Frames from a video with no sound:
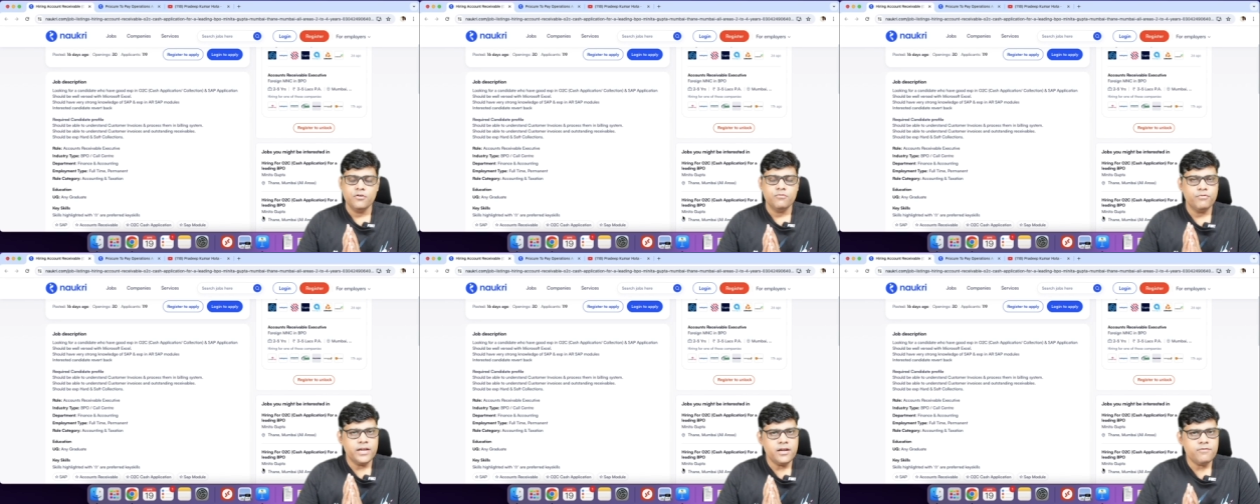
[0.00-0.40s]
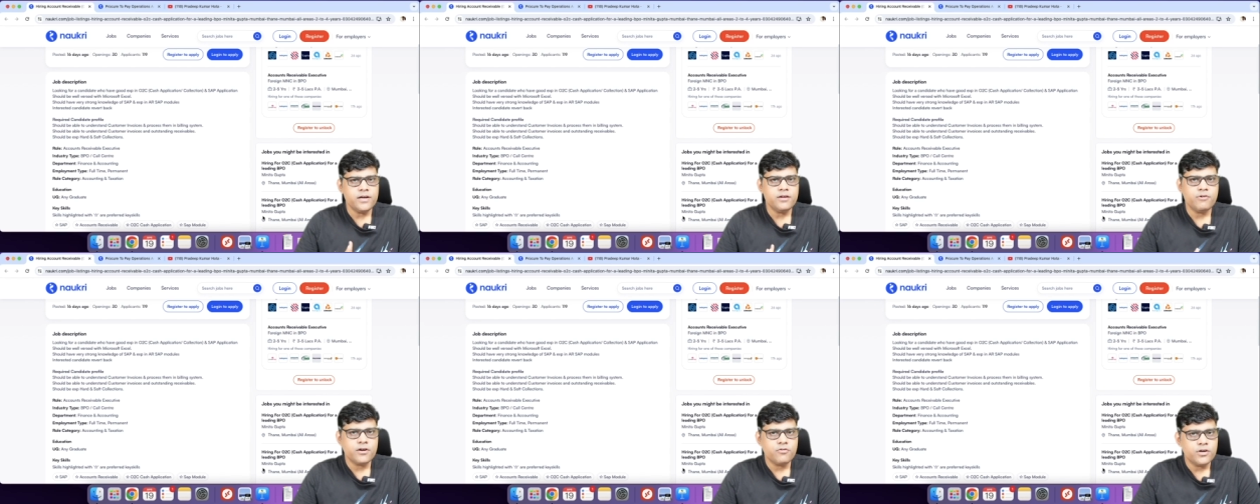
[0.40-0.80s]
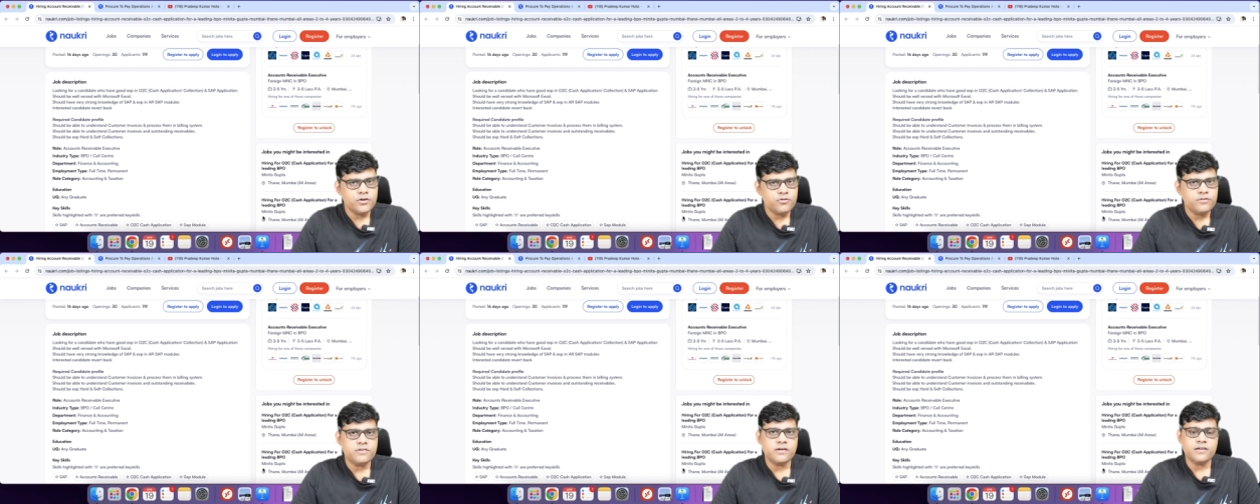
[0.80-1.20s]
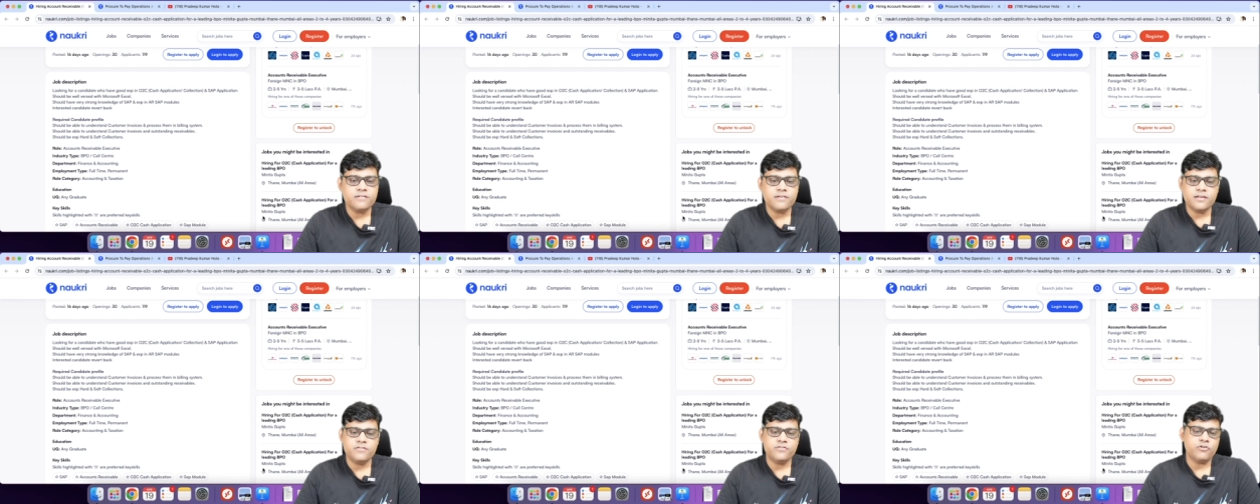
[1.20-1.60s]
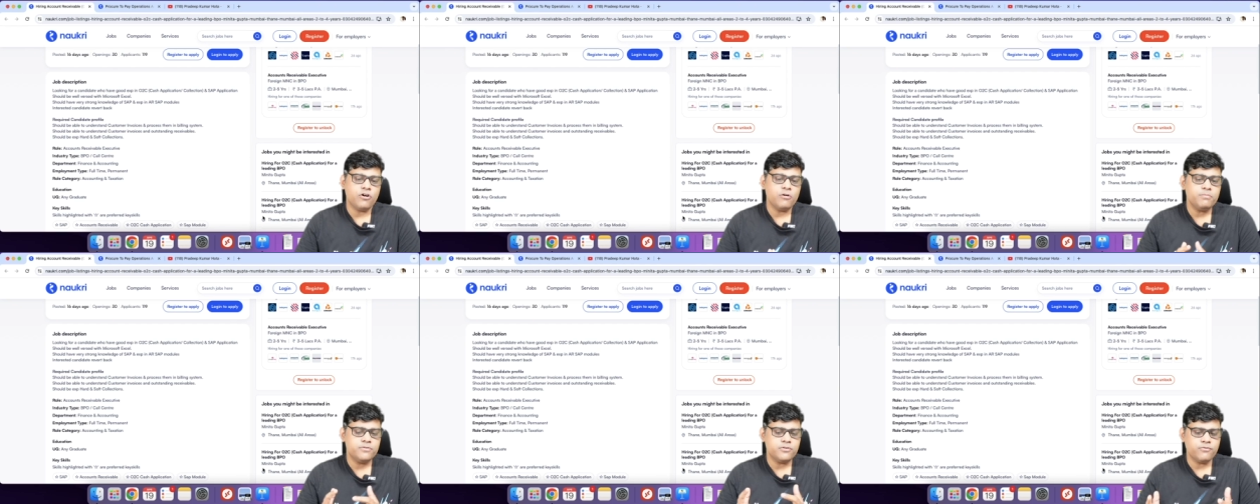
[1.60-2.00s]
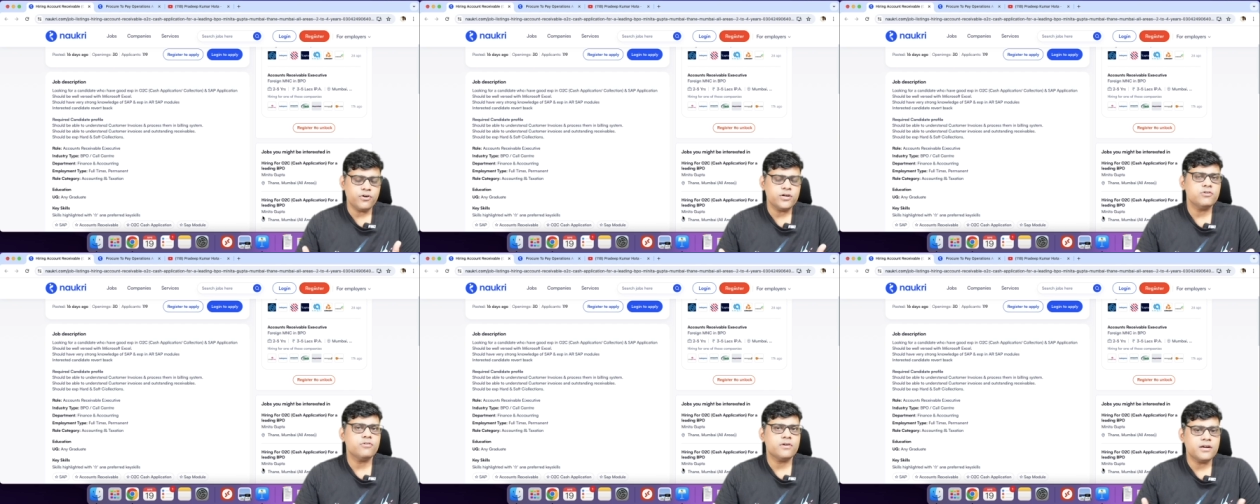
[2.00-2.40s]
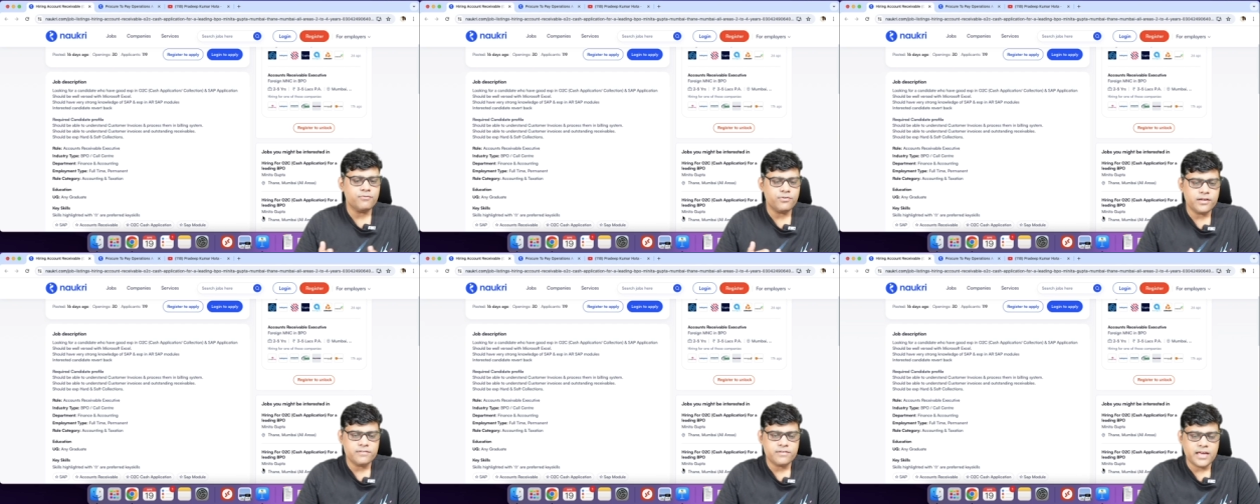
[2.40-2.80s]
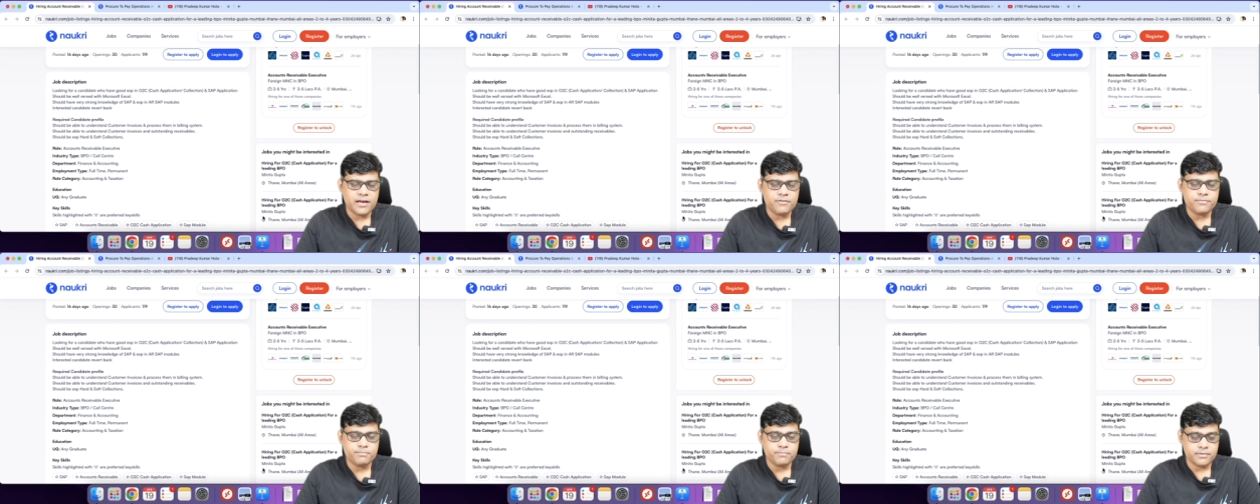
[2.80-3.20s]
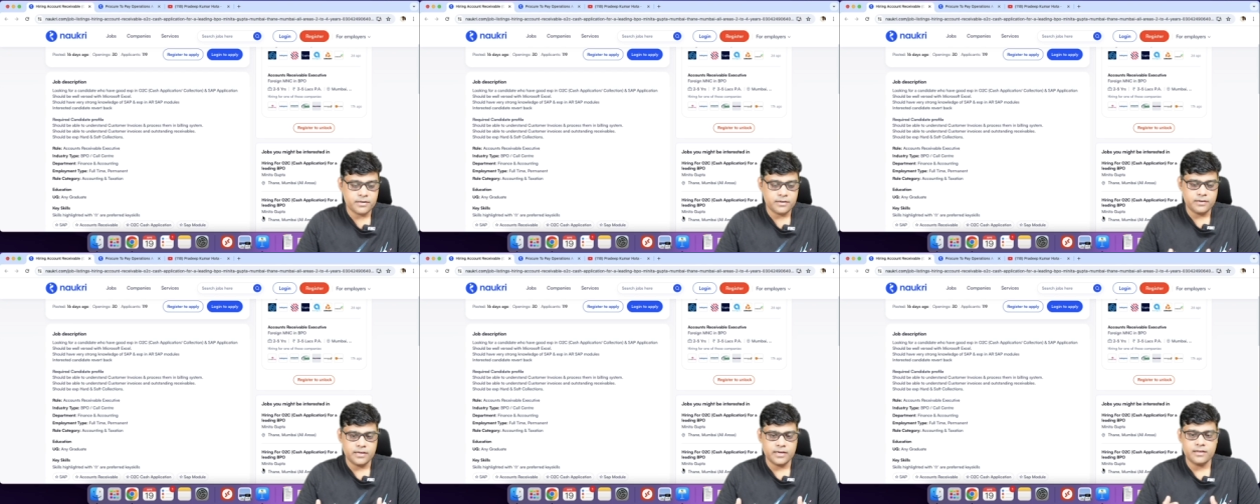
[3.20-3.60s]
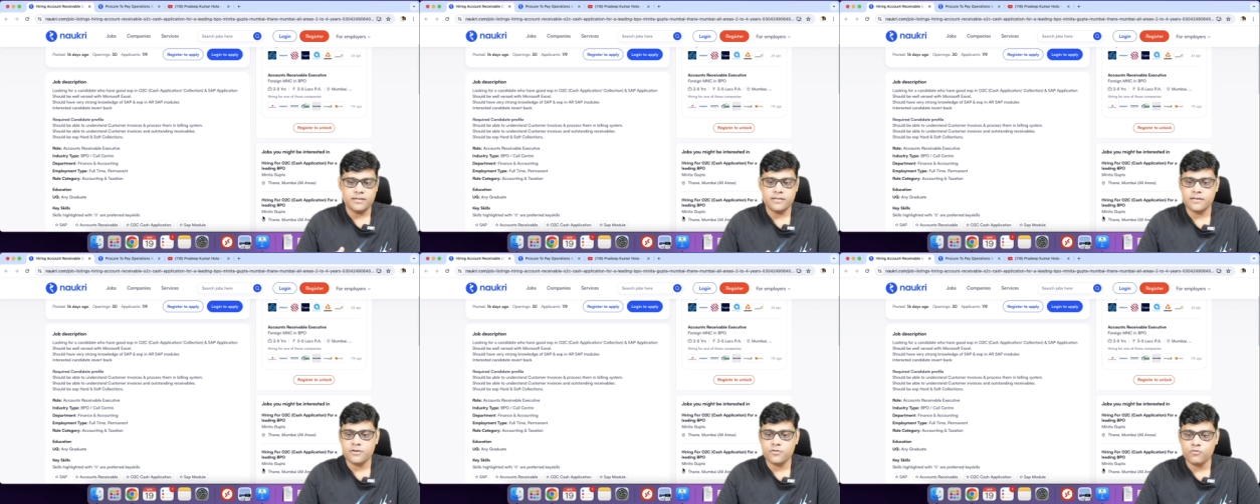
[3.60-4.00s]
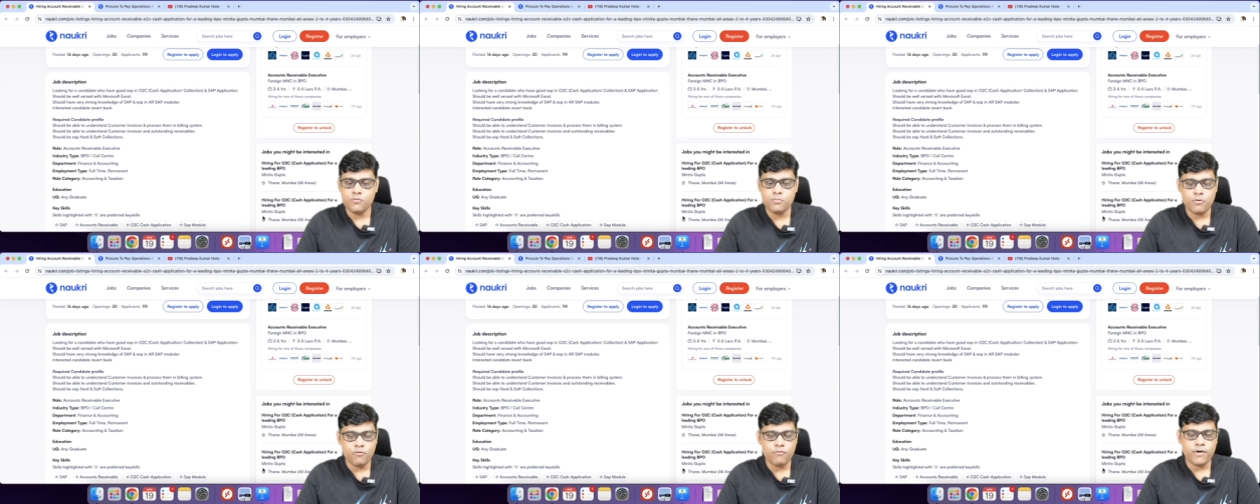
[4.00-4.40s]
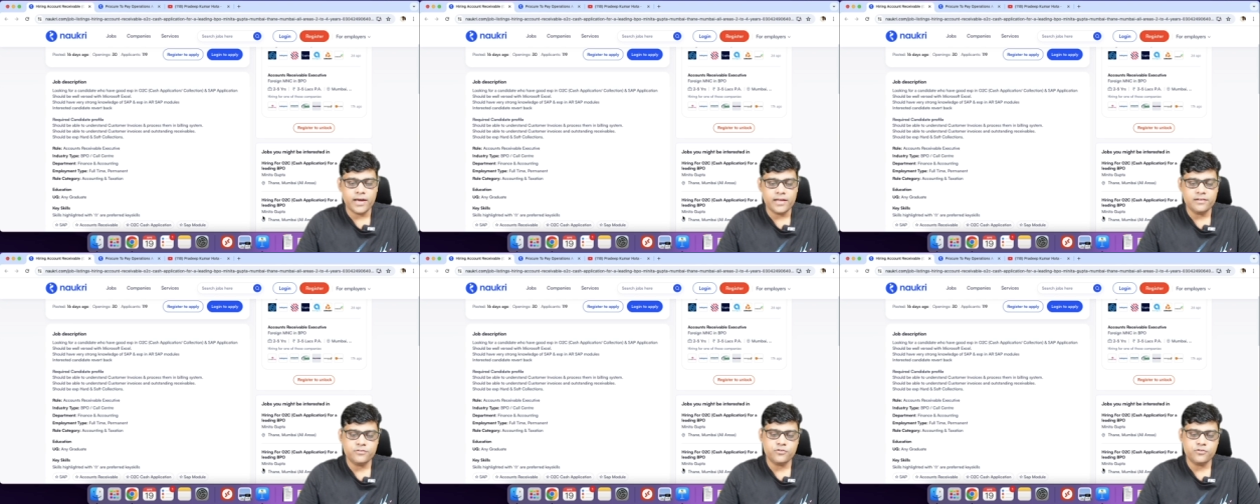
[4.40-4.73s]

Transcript: whenever you are going to search any job, so for your reference, I have taken here two profiles.